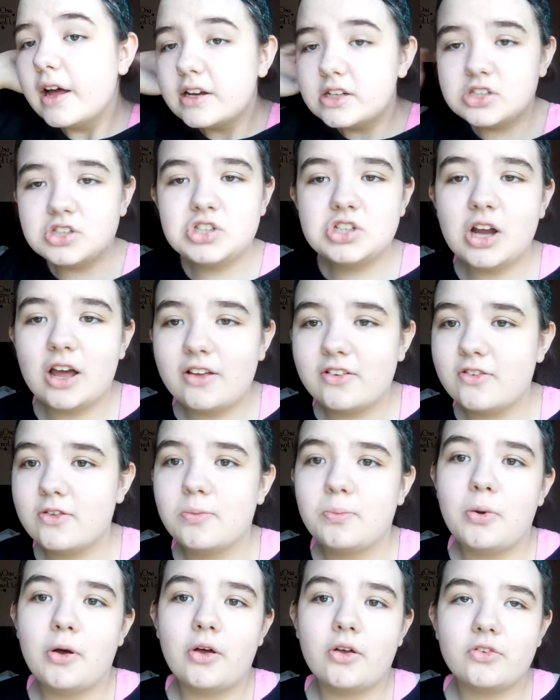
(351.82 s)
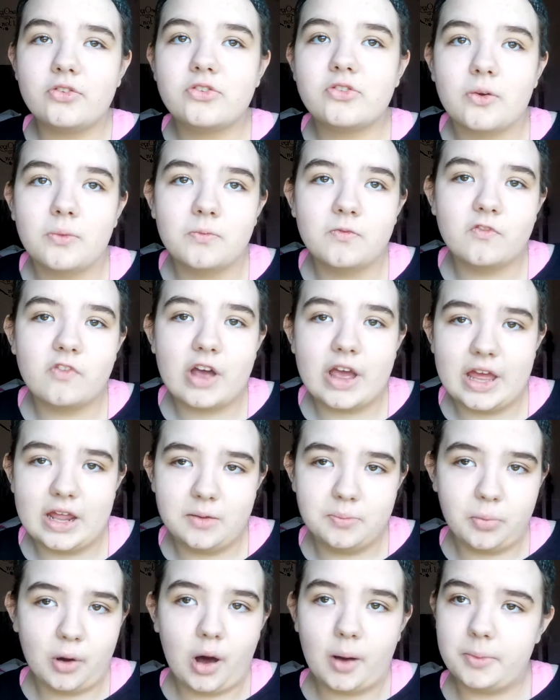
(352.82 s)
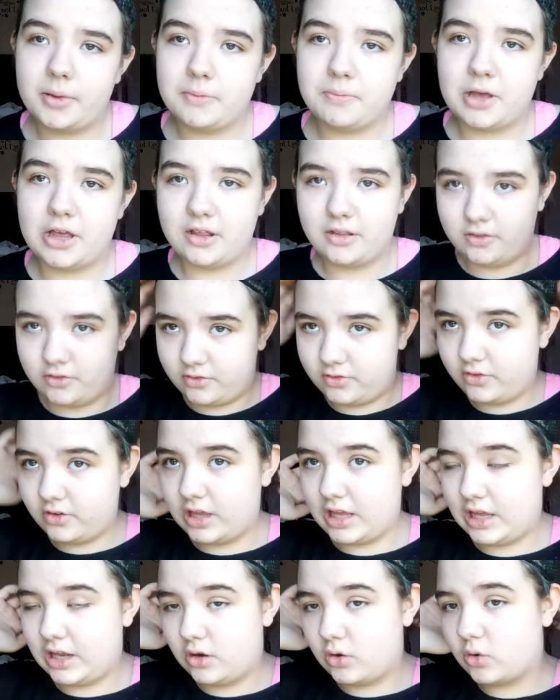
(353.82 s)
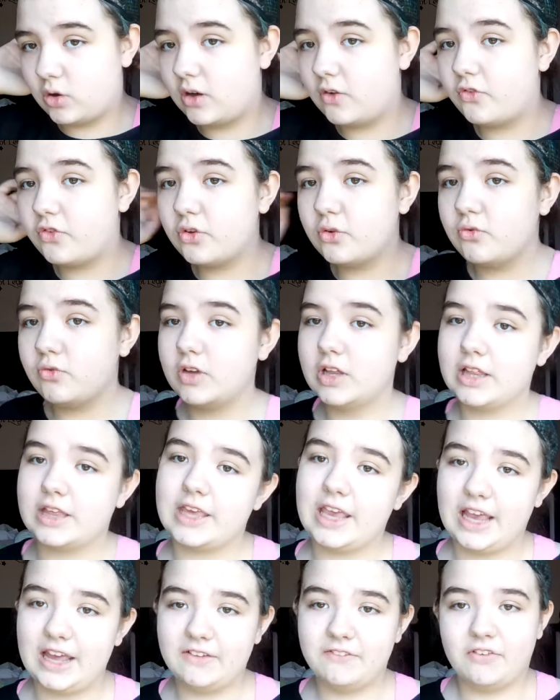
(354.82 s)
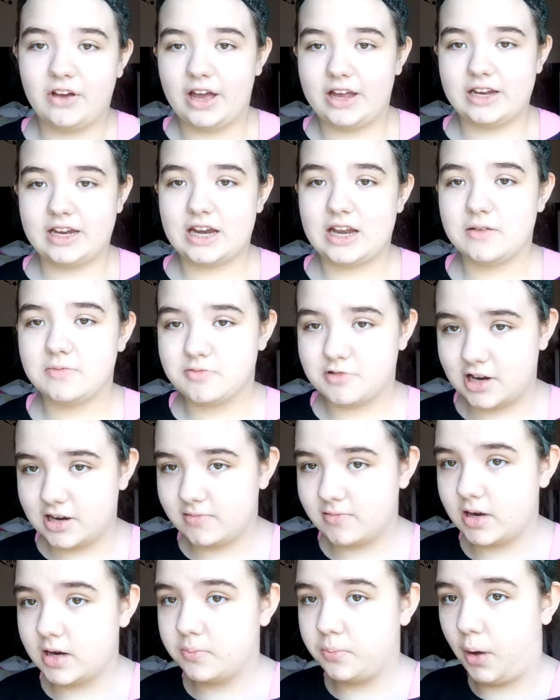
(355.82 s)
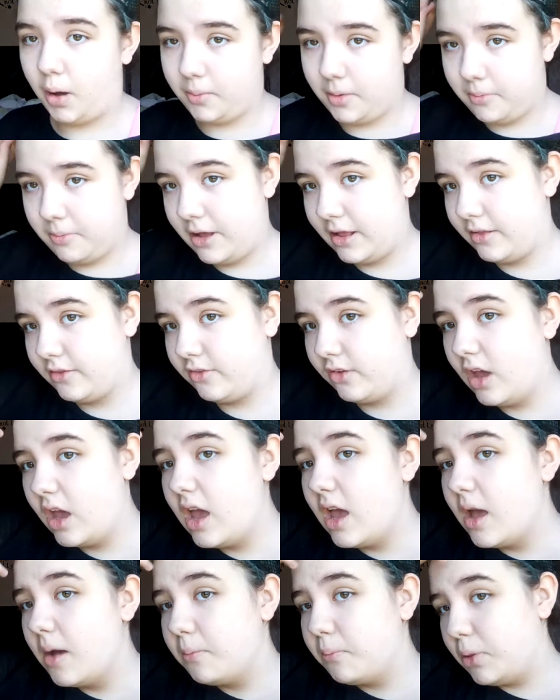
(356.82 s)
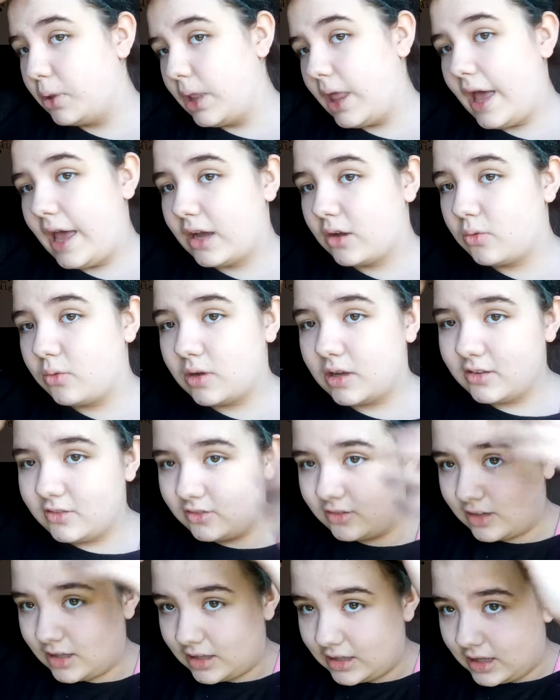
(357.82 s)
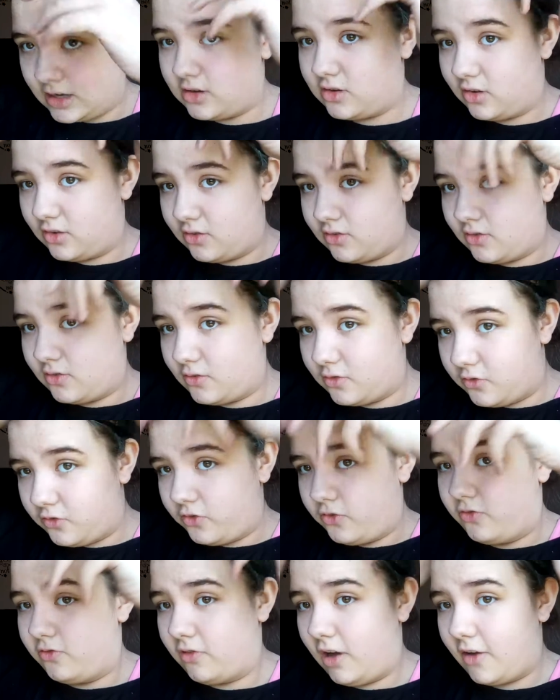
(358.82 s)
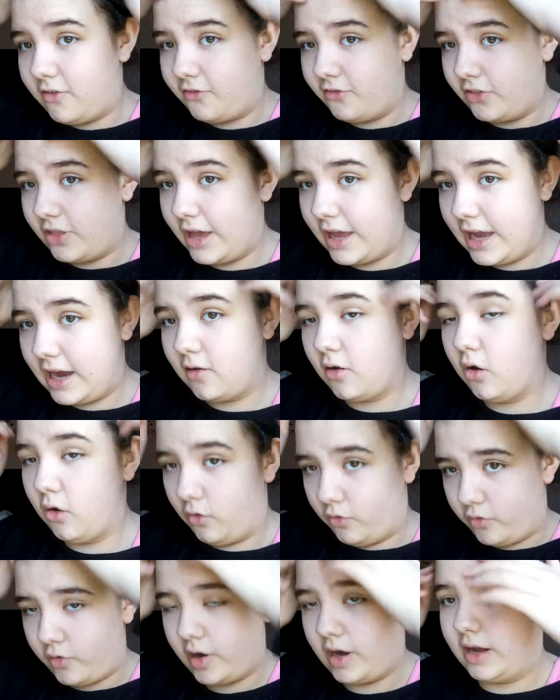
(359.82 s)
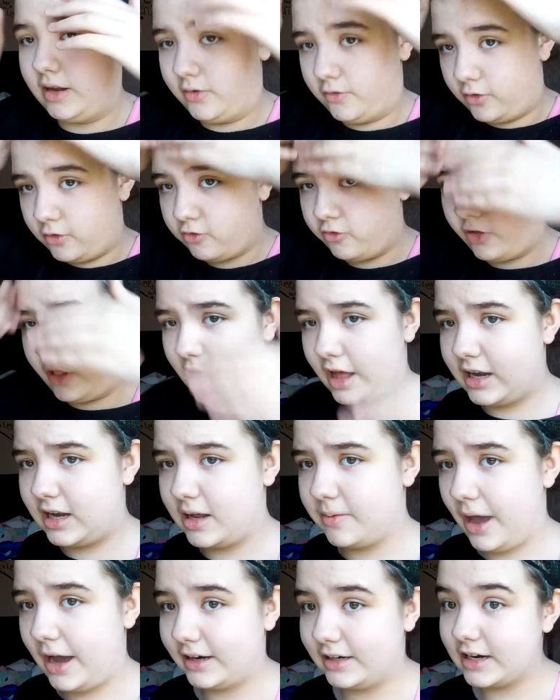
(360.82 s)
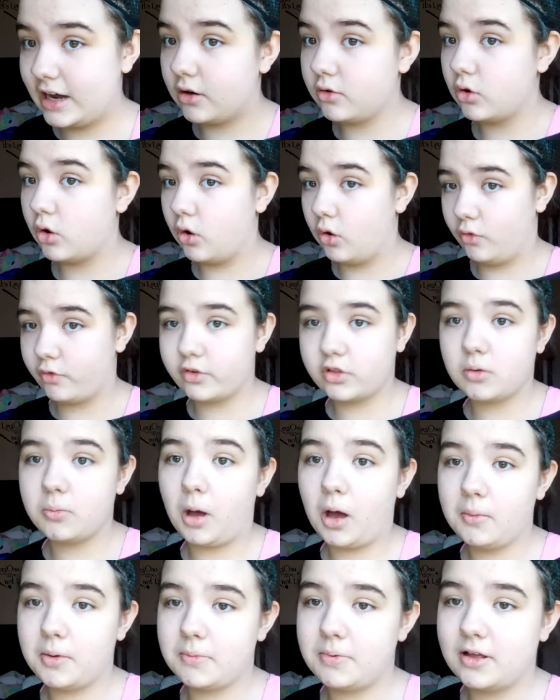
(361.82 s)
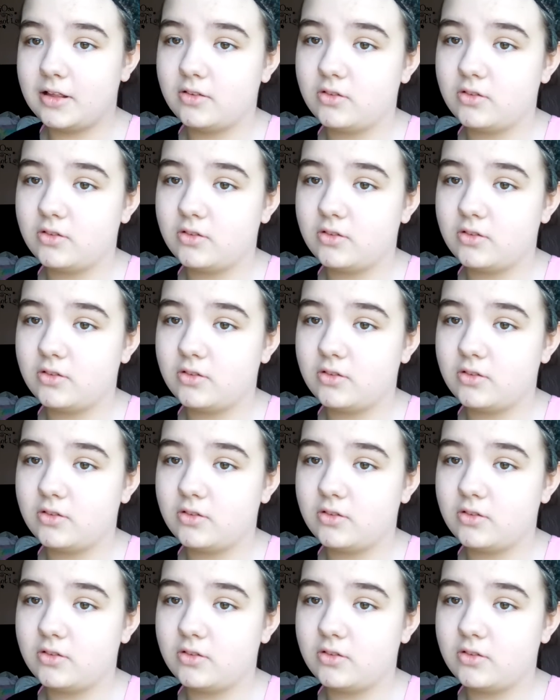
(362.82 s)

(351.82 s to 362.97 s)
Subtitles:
just put some red bobby pins in, or if you really can't find any bright red bobby pins, black ones, and then just rough the hair over it and flatten it back down over the bobby pin